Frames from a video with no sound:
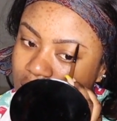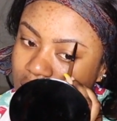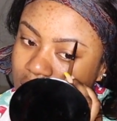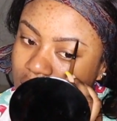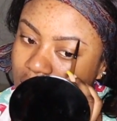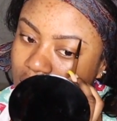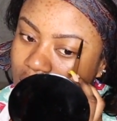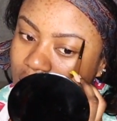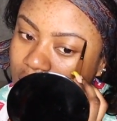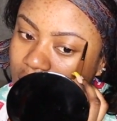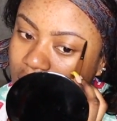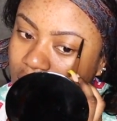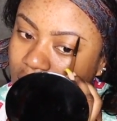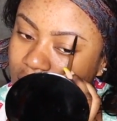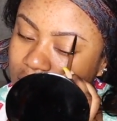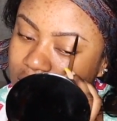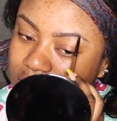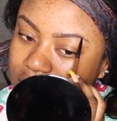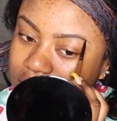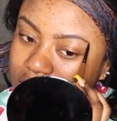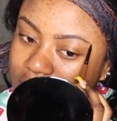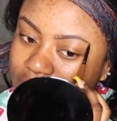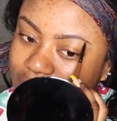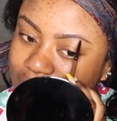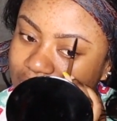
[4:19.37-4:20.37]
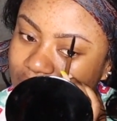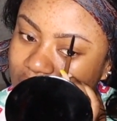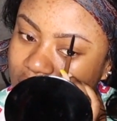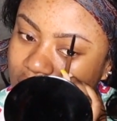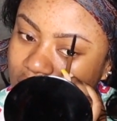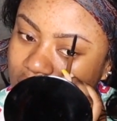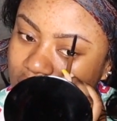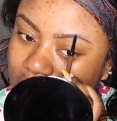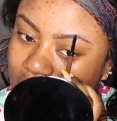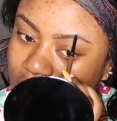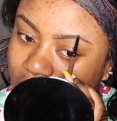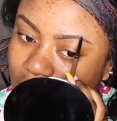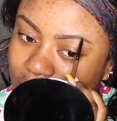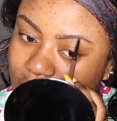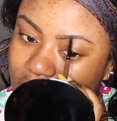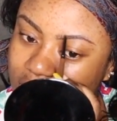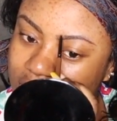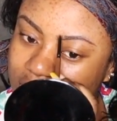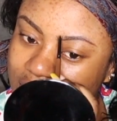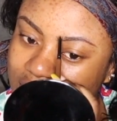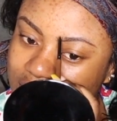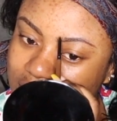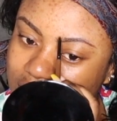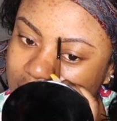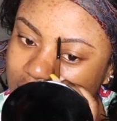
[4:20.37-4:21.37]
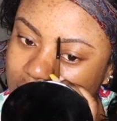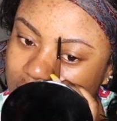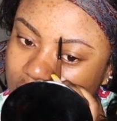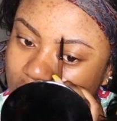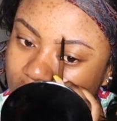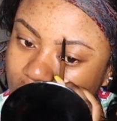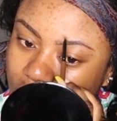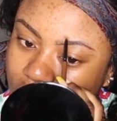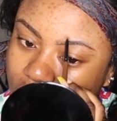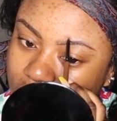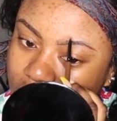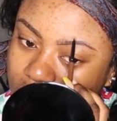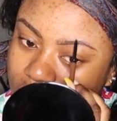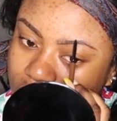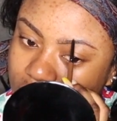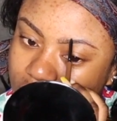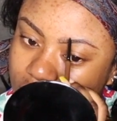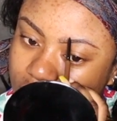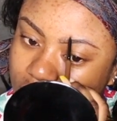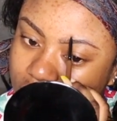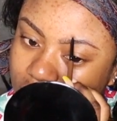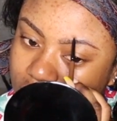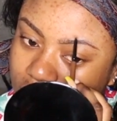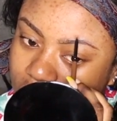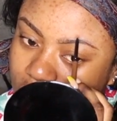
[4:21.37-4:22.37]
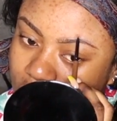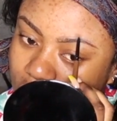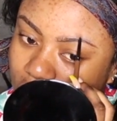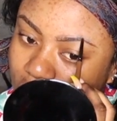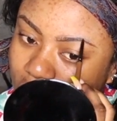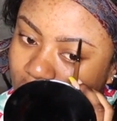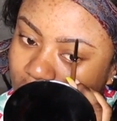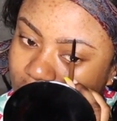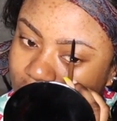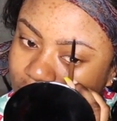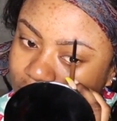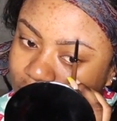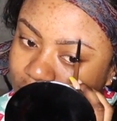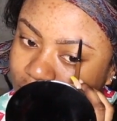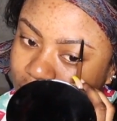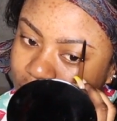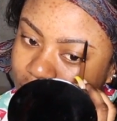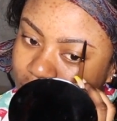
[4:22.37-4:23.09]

TV, the ones I see on, you know,